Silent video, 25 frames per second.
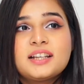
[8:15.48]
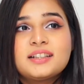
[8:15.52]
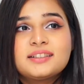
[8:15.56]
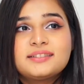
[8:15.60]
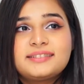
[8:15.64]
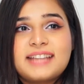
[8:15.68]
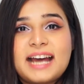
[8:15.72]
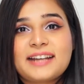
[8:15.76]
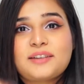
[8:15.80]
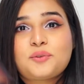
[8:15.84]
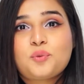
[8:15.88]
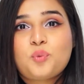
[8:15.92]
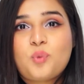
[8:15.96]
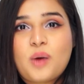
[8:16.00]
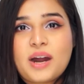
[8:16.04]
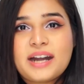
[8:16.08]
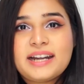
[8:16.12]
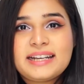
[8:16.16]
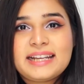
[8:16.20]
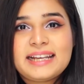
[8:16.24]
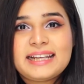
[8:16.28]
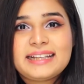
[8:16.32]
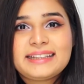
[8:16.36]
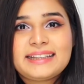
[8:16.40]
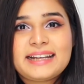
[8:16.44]
that one
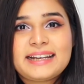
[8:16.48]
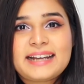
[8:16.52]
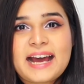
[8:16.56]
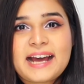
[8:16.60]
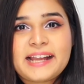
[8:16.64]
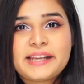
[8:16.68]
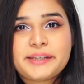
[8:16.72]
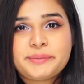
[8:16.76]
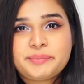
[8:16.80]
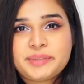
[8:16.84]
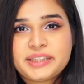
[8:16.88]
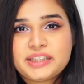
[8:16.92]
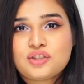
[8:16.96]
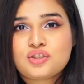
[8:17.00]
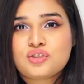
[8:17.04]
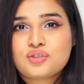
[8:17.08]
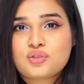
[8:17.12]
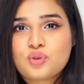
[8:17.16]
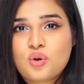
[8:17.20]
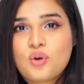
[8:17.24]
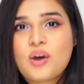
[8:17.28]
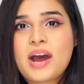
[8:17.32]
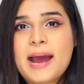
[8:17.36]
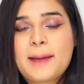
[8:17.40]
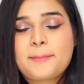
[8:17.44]
day that I'll be
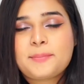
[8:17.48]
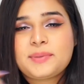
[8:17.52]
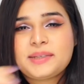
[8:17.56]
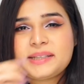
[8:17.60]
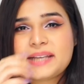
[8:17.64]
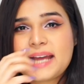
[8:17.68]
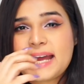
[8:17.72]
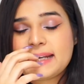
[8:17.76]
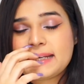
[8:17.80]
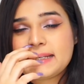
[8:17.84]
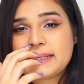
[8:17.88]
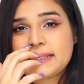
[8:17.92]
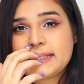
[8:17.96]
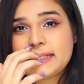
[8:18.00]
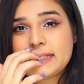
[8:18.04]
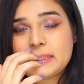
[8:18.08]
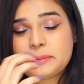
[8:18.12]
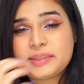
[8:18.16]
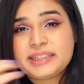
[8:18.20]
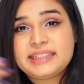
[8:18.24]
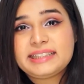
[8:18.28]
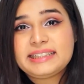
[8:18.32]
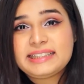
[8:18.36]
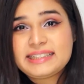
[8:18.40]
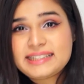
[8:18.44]
so happy and it'll
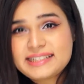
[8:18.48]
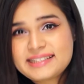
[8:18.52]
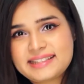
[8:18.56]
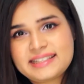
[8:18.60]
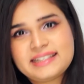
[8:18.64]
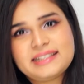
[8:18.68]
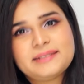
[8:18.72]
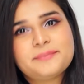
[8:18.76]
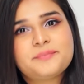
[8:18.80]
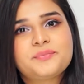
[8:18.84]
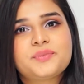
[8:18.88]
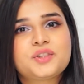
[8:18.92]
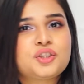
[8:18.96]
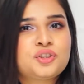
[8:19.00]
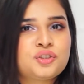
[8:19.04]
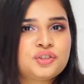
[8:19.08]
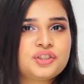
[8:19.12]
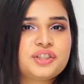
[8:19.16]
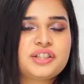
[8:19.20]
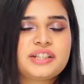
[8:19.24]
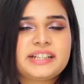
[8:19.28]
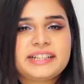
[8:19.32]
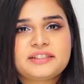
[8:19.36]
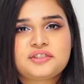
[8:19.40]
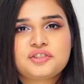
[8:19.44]
be easy. The
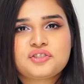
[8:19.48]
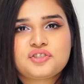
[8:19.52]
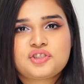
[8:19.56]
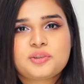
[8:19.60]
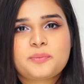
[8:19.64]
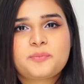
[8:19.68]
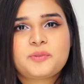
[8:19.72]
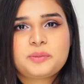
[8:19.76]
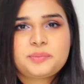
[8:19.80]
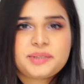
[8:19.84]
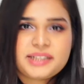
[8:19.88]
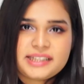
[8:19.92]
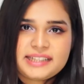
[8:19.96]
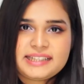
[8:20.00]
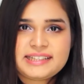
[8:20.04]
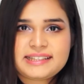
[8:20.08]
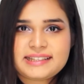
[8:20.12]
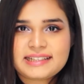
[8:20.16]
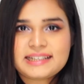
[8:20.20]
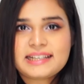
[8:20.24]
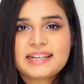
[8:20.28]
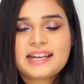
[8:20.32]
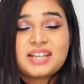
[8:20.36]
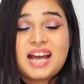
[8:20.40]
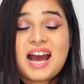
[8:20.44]
relationship will be
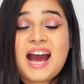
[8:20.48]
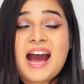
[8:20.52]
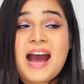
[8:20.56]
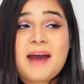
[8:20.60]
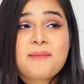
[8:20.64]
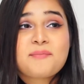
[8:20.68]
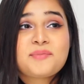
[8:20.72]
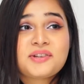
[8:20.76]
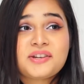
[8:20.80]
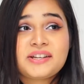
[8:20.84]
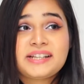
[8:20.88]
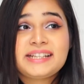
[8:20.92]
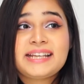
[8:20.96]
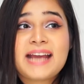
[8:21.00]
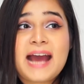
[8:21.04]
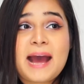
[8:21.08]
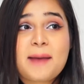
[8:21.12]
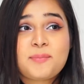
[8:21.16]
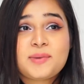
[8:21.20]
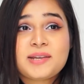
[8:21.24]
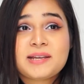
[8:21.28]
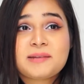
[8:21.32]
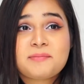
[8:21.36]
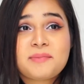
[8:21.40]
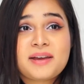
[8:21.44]
easy. Yeah, I'm really
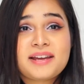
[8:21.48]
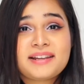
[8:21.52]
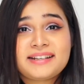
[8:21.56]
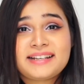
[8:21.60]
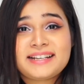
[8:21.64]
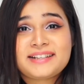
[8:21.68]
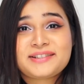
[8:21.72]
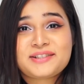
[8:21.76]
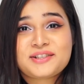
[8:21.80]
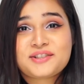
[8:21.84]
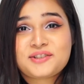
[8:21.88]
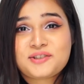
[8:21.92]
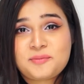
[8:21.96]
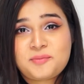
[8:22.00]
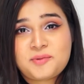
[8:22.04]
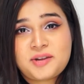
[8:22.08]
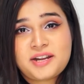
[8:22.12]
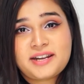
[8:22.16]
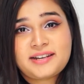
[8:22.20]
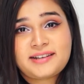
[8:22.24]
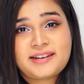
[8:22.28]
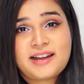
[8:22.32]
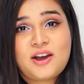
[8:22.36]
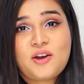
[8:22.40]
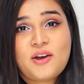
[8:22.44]
happy in my relationship
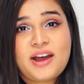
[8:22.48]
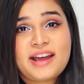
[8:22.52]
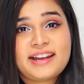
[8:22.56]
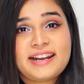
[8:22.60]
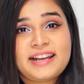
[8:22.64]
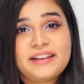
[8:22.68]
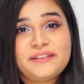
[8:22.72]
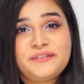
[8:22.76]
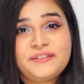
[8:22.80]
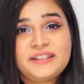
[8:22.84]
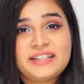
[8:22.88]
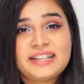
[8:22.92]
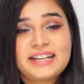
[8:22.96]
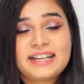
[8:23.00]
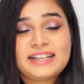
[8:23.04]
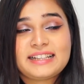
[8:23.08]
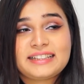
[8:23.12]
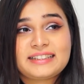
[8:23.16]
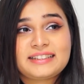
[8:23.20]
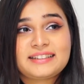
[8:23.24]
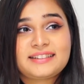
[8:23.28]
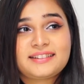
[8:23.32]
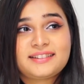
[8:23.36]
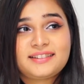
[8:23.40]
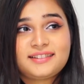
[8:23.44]
right now, and I feel like
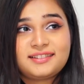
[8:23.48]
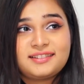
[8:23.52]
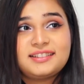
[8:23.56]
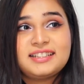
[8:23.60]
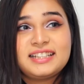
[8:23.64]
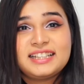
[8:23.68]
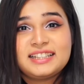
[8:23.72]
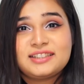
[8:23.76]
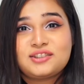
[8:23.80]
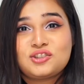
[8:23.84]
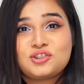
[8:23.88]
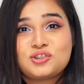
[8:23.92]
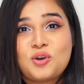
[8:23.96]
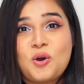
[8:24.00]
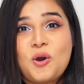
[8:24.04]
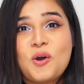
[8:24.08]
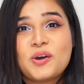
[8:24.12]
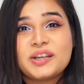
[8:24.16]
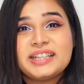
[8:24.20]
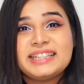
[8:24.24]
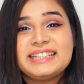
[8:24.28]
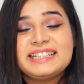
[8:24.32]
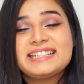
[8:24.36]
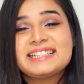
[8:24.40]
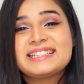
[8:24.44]
it's
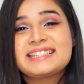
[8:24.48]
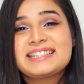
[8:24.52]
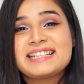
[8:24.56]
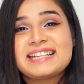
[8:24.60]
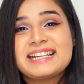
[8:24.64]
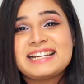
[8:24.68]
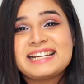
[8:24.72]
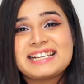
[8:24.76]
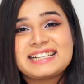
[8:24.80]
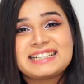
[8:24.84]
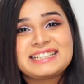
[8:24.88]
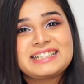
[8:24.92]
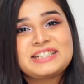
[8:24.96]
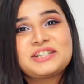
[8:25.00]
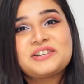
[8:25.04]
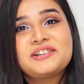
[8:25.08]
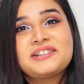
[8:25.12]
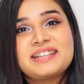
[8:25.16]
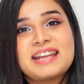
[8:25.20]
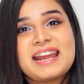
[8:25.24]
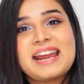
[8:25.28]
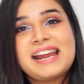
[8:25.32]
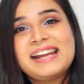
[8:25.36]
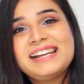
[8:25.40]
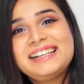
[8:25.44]
so easy to
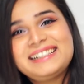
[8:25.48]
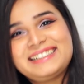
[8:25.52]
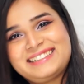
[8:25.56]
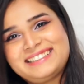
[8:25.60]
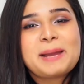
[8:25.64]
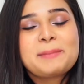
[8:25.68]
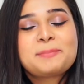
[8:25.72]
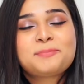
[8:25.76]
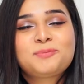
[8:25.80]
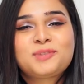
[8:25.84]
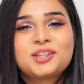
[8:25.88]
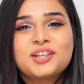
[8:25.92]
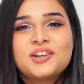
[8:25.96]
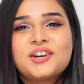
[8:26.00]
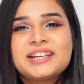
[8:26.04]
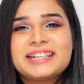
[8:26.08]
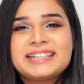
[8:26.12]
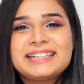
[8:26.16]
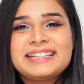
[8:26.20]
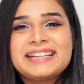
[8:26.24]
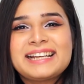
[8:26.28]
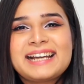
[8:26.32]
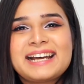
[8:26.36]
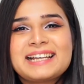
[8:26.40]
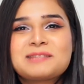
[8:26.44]
date.
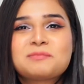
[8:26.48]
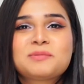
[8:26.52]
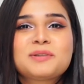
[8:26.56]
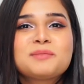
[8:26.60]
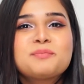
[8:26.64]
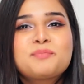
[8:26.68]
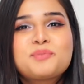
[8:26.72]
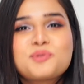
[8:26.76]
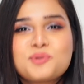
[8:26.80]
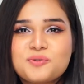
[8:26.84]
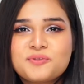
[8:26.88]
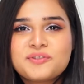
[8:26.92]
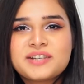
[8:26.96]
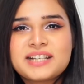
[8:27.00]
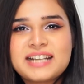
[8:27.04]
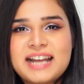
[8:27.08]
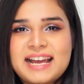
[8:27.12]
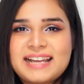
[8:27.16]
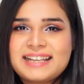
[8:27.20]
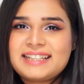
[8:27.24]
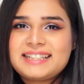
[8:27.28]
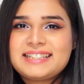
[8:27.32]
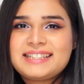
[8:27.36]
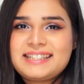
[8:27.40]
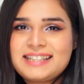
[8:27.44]
Theory has been proven, I
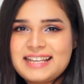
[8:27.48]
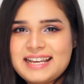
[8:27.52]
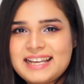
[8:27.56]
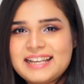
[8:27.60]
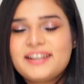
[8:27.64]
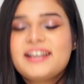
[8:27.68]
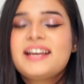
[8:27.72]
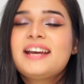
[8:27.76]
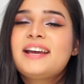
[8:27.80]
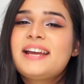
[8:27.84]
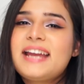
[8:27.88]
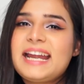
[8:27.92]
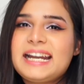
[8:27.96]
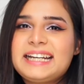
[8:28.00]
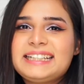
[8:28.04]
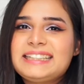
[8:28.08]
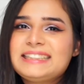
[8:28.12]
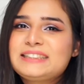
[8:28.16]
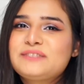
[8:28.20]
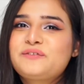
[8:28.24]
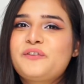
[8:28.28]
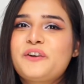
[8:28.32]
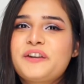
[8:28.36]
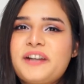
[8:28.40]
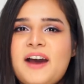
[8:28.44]
can say, at
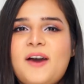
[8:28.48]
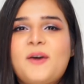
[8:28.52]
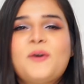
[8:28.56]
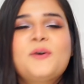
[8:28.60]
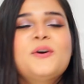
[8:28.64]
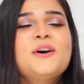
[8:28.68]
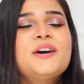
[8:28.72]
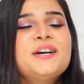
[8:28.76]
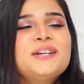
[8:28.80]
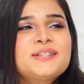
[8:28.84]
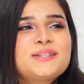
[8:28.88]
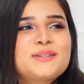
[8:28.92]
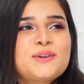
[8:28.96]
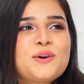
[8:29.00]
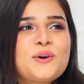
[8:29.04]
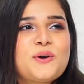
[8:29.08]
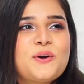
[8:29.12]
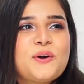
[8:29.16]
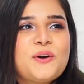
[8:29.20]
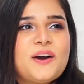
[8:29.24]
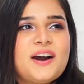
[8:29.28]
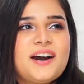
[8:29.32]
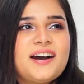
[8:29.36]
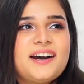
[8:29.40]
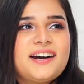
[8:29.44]
least for now. So